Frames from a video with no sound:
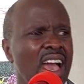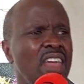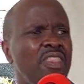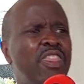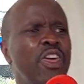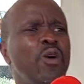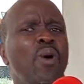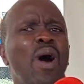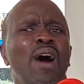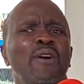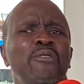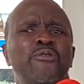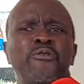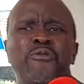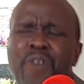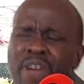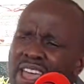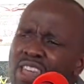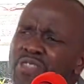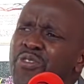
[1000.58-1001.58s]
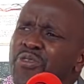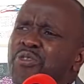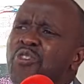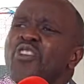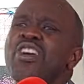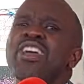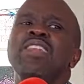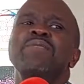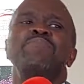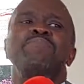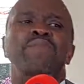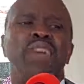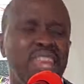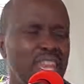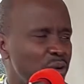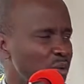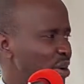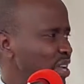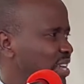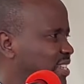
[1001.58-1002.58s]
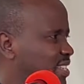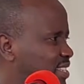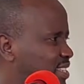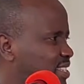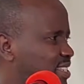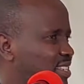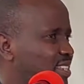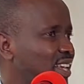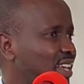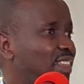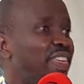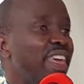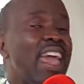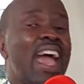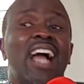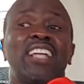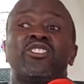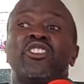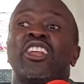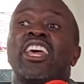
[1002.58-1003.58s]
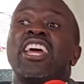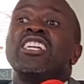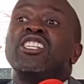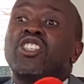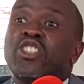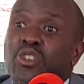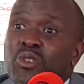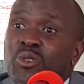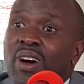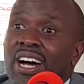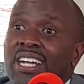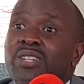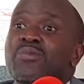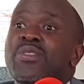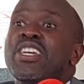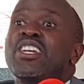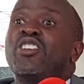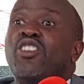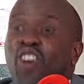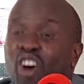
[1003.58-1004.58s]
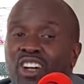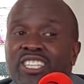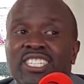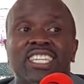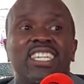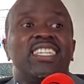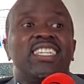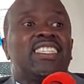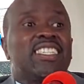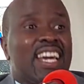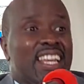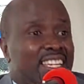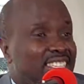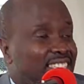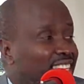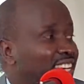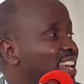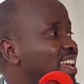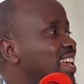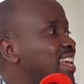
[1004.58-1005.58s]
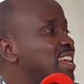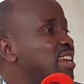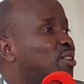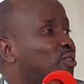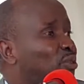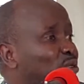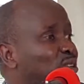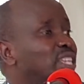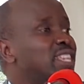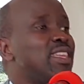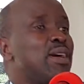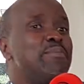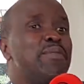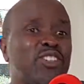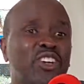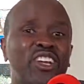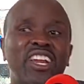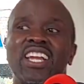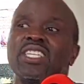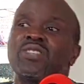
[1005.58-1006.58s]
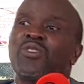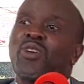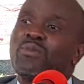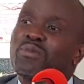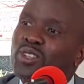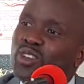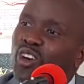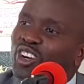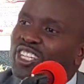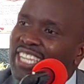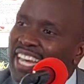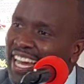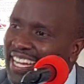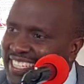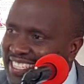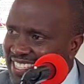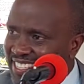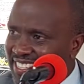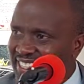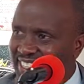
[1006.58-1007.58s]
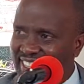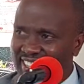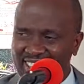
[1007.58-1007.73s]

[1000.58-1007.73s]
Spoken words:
They were faithful in many ways. They actually ensured we got Christianity, including the missionaries from Scotland